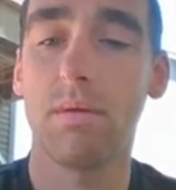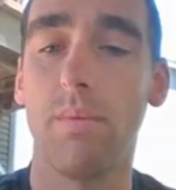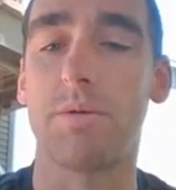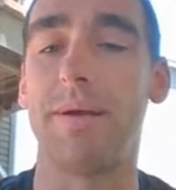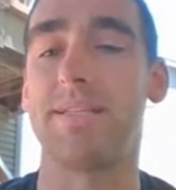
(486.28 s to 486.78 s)

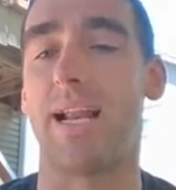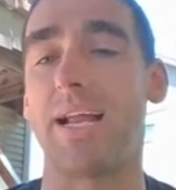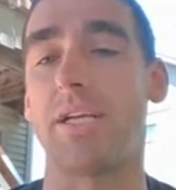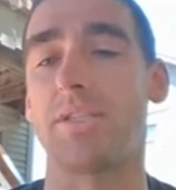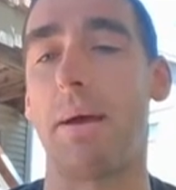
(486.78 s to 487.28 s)
which means that I
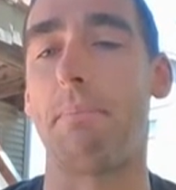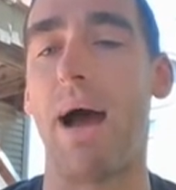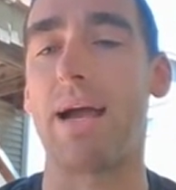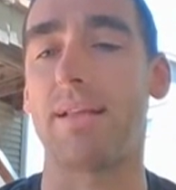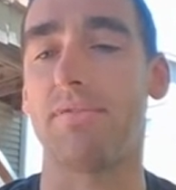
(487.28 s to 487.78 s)
just have
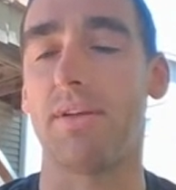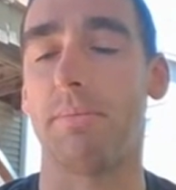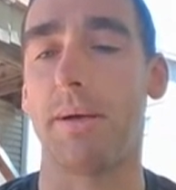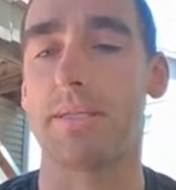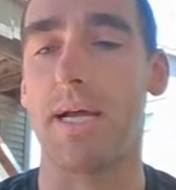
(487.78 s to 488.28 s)
pi left
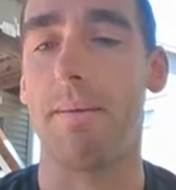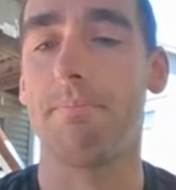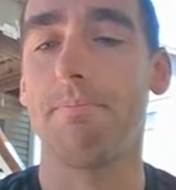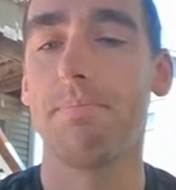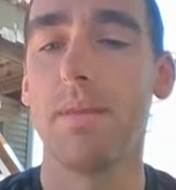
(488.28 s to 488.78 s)
up on top.
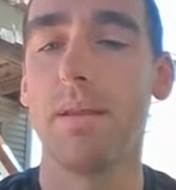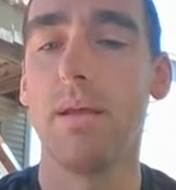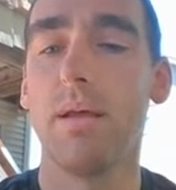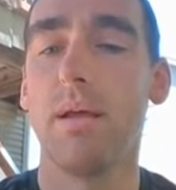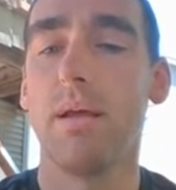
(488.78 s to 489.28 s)

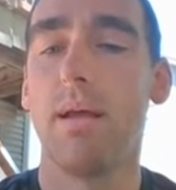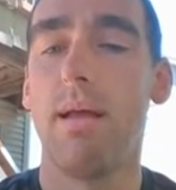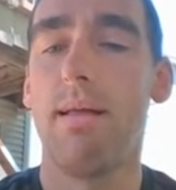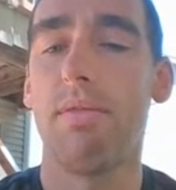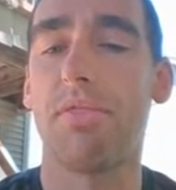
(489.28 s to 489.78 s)

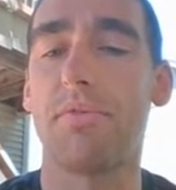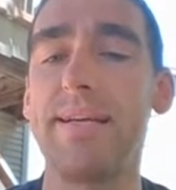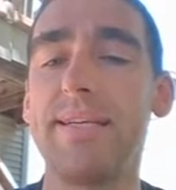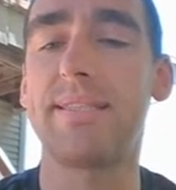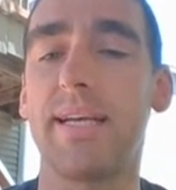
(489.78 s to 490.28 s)

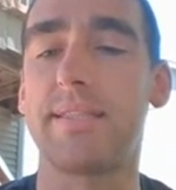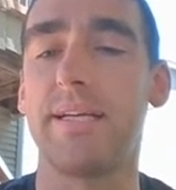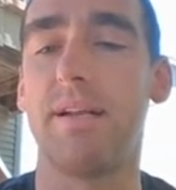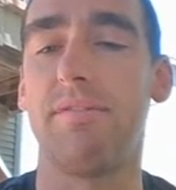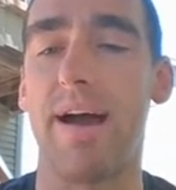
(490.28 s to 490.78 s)

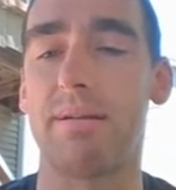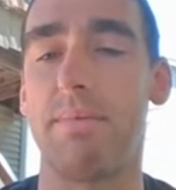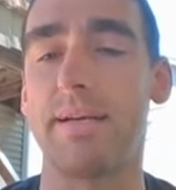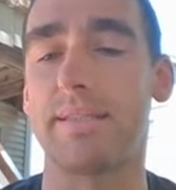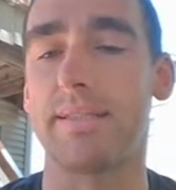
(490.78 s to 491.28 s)
360 divided
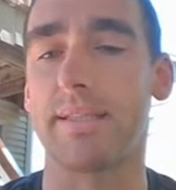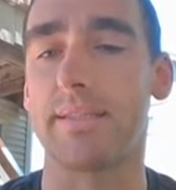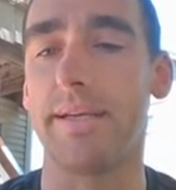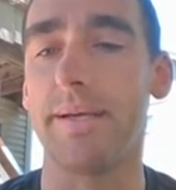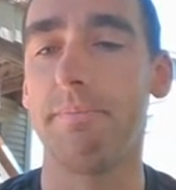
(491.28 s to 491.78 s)
by
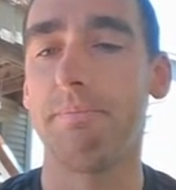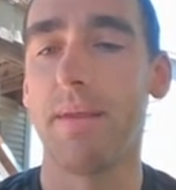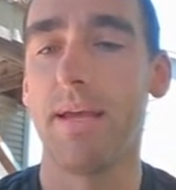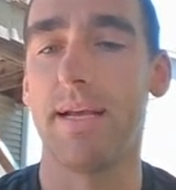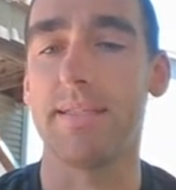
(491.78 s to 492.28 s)
60
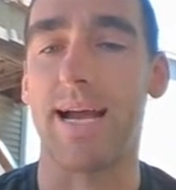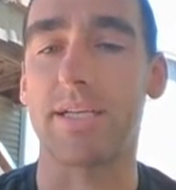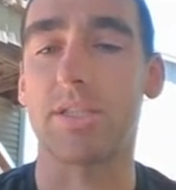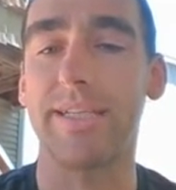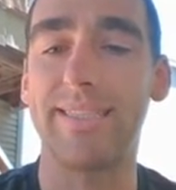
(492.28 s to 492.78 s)
is
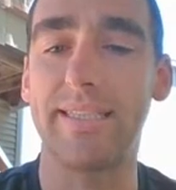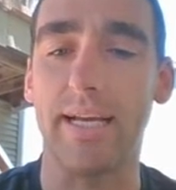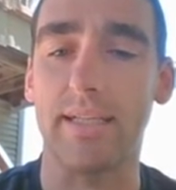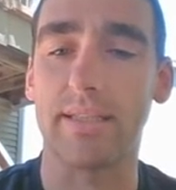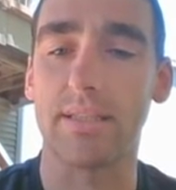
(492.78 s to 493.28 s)
actually
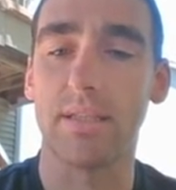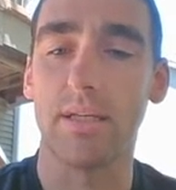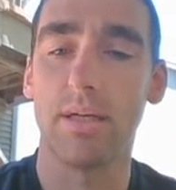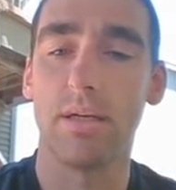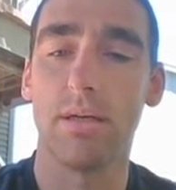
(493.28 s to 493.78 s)
6.
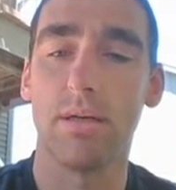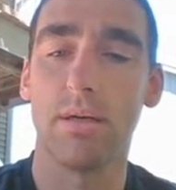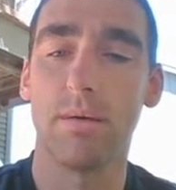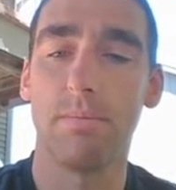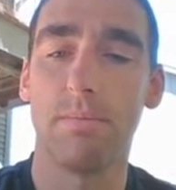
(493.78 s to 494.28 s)

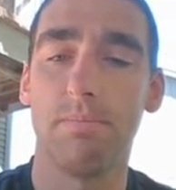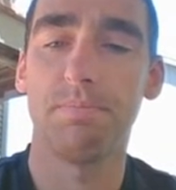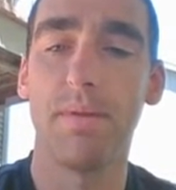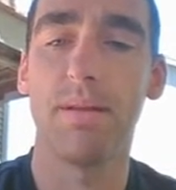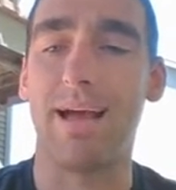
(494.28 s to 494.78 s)

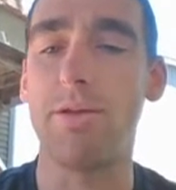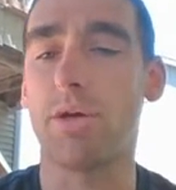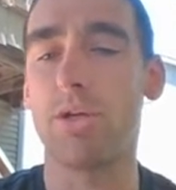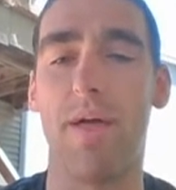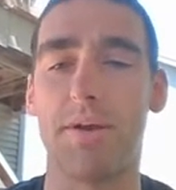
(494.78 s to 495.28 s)
Now you
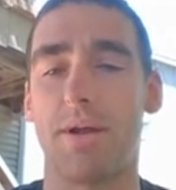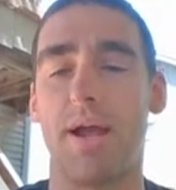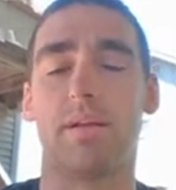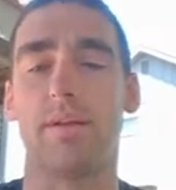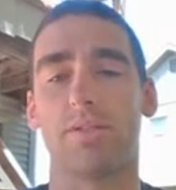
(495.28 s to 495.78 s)
can do that in your
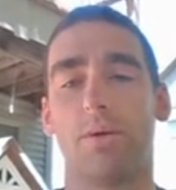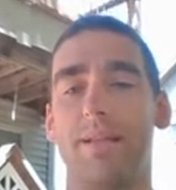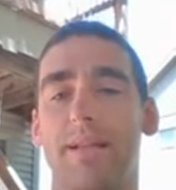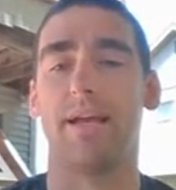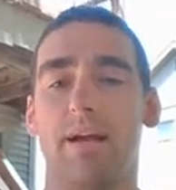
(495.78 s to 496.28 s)
calculator. So I
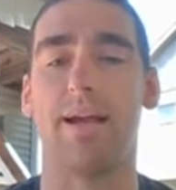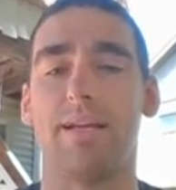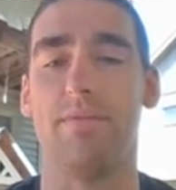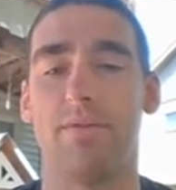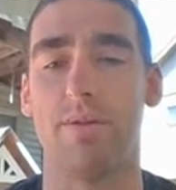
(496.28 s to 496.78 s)
mean, like here, I
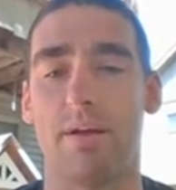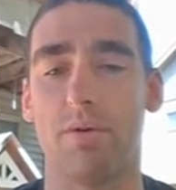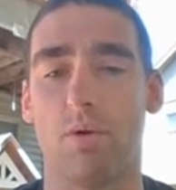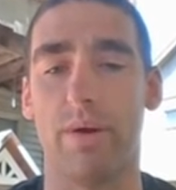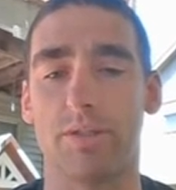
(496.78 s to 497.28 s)
can even do that
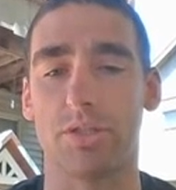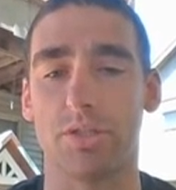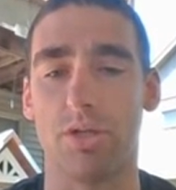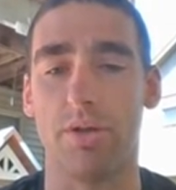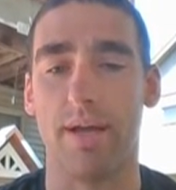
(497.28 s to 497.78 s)
real quick just to
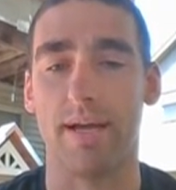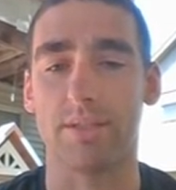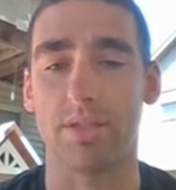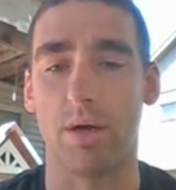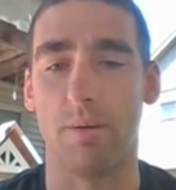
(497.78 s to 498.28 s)
show you guys.
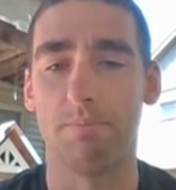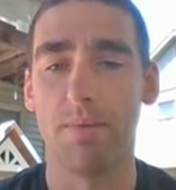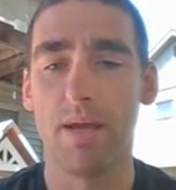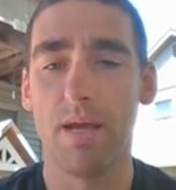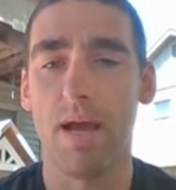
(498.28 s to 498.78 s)
So
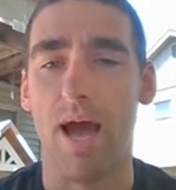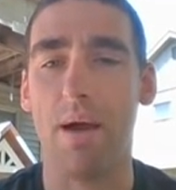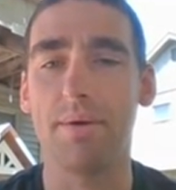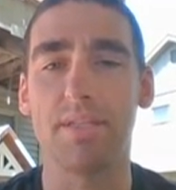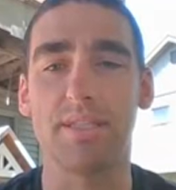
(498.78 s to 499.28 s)
I would